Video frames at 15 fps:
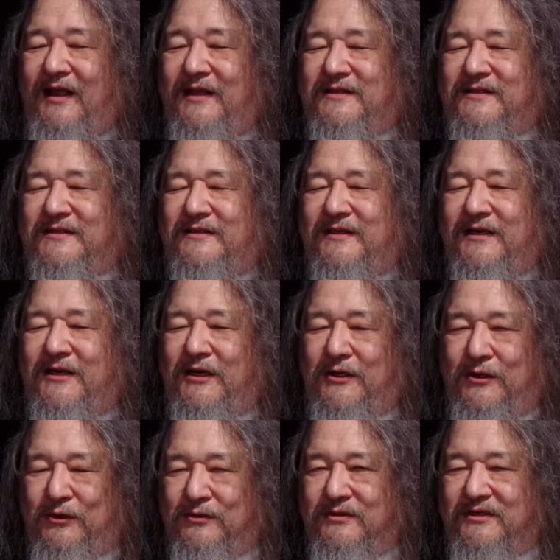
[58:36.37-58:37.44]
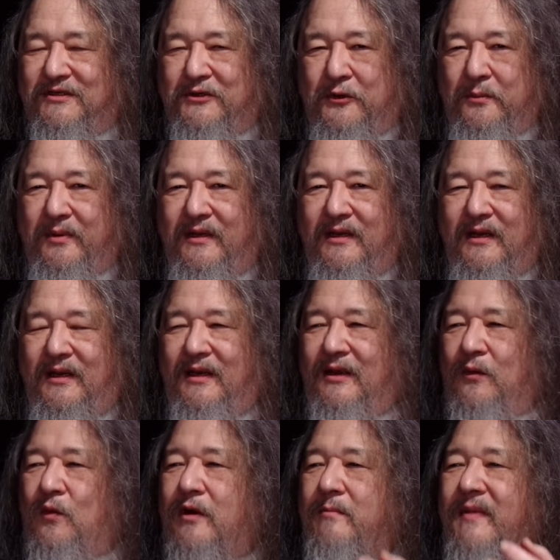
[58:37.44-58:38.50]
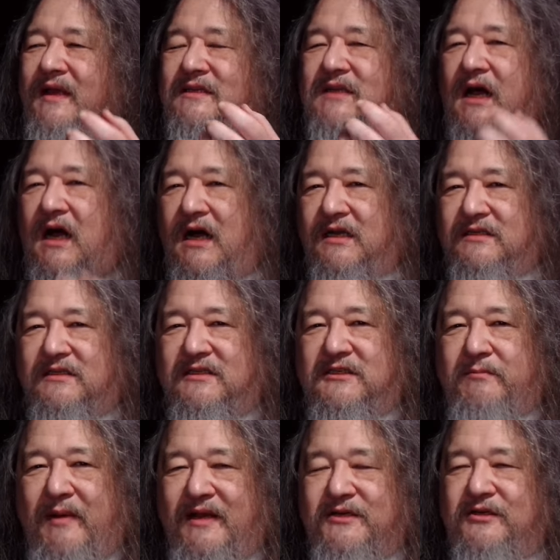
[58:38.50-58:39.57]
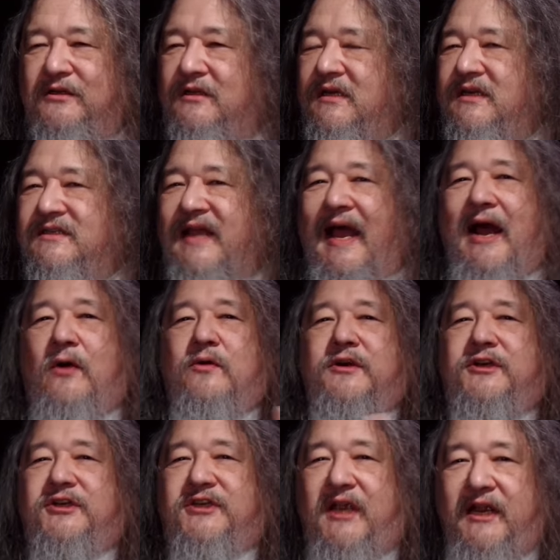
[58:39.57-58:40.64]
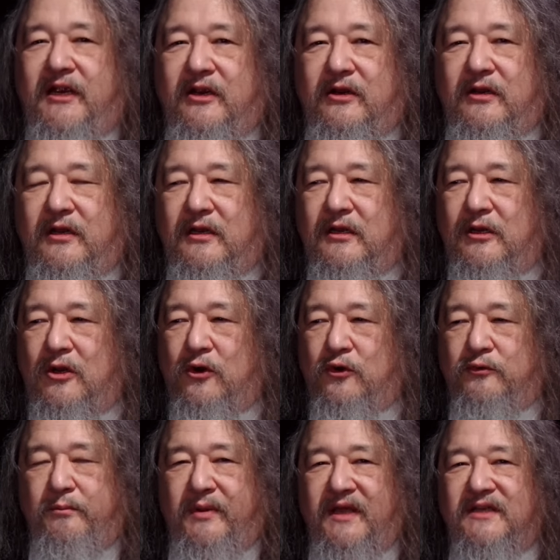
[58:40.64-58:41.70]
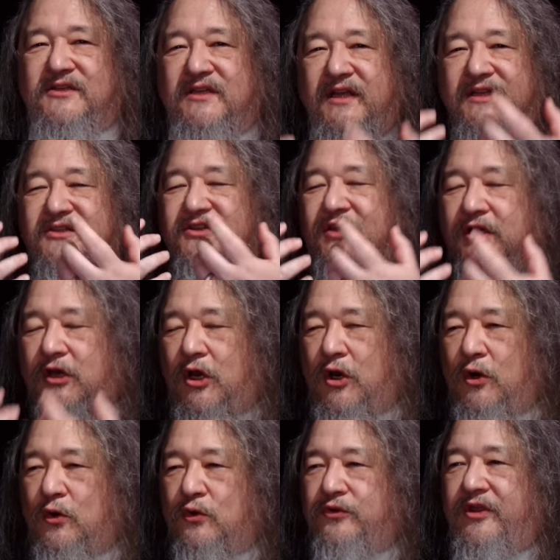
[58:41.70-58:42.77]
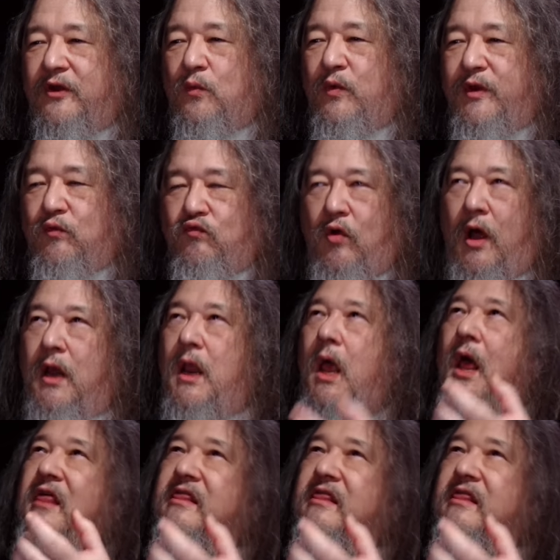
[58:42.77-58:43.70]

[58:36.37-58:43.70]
It's the code, stupid. What makes us special is our shared code base. It's the code that we run.